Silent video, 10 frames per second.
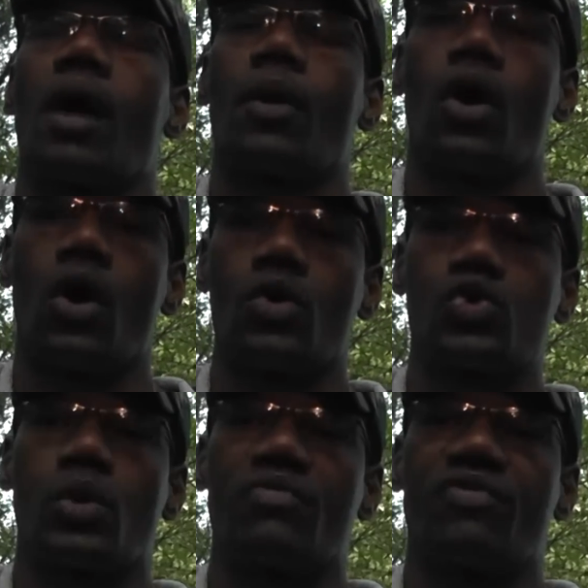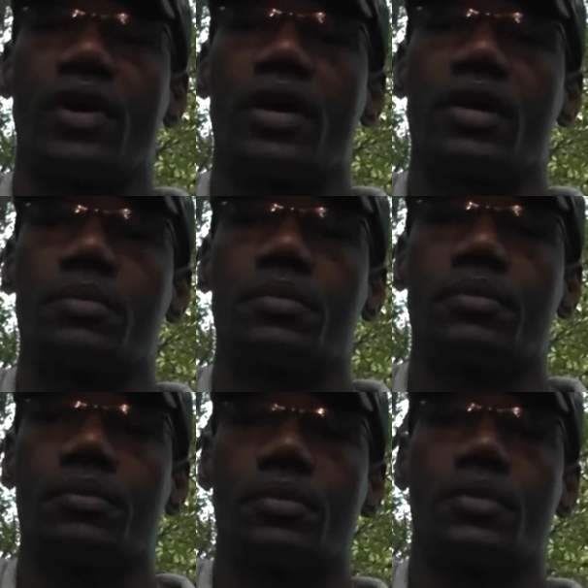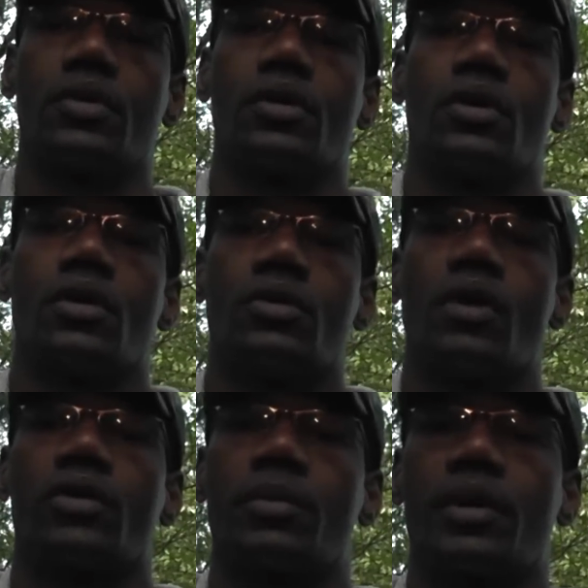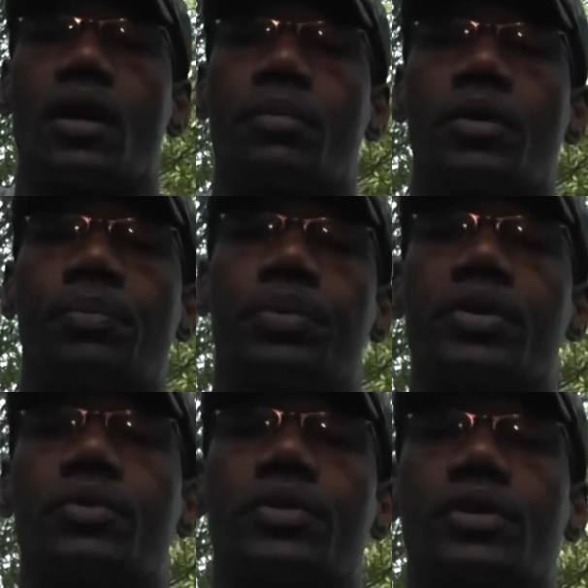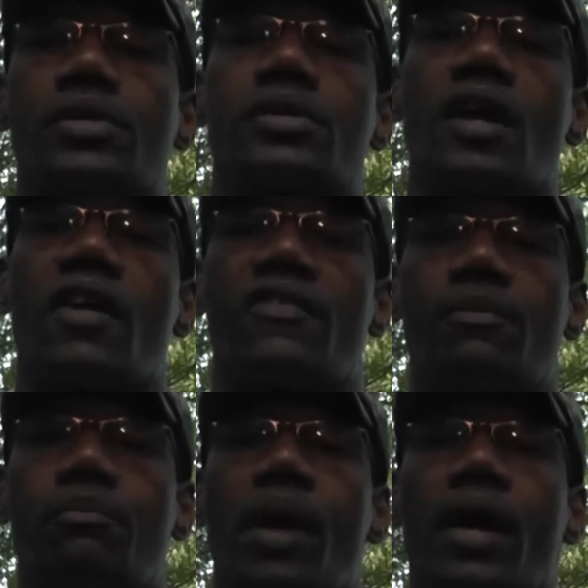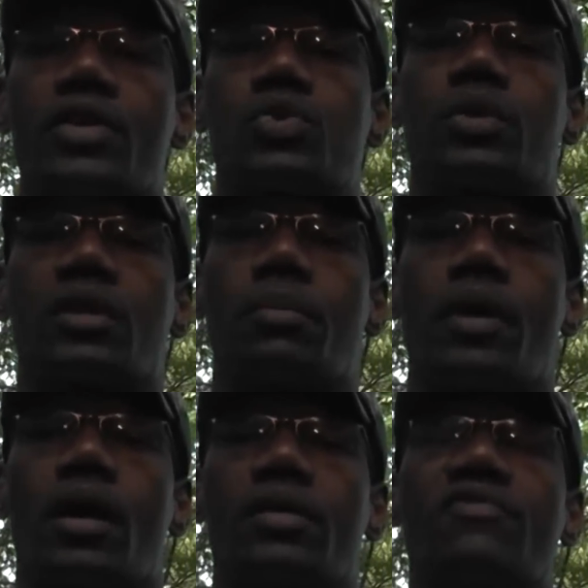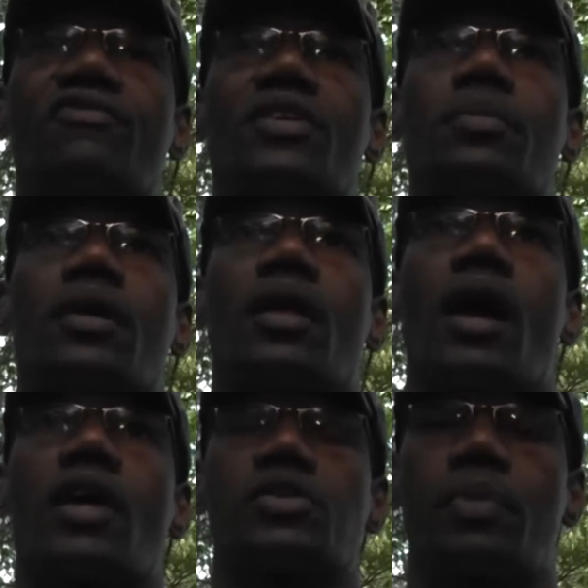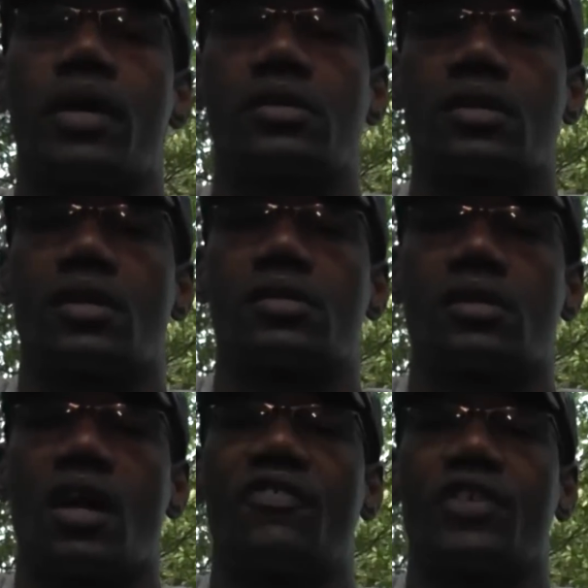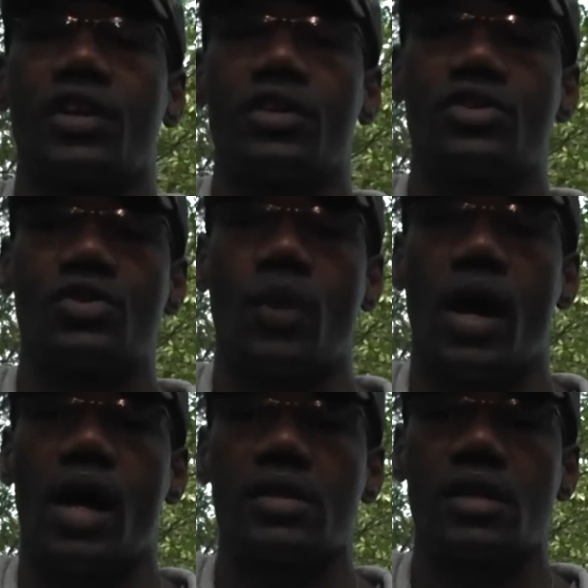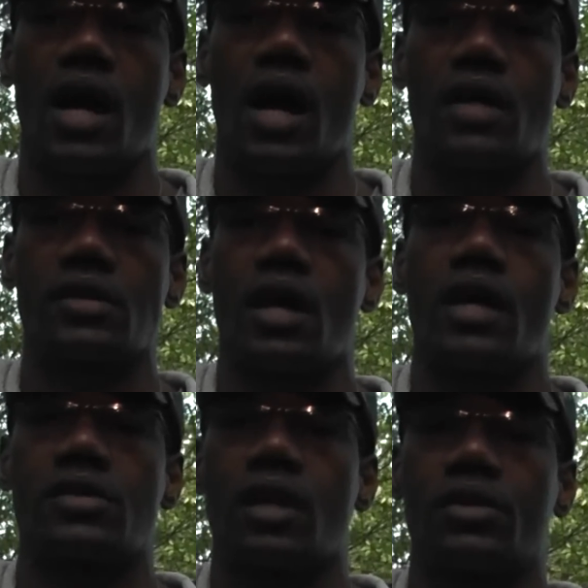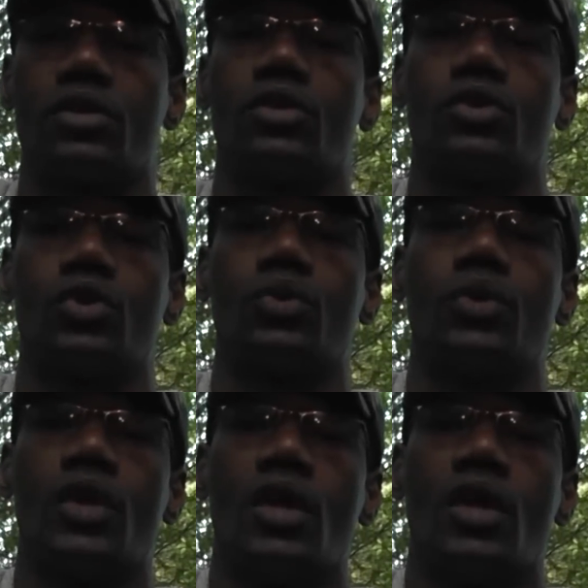own twin flame. You have to become complete with yourself, balanced with the male and female aspects of yourself, energy-wise, guys. It has nothing to do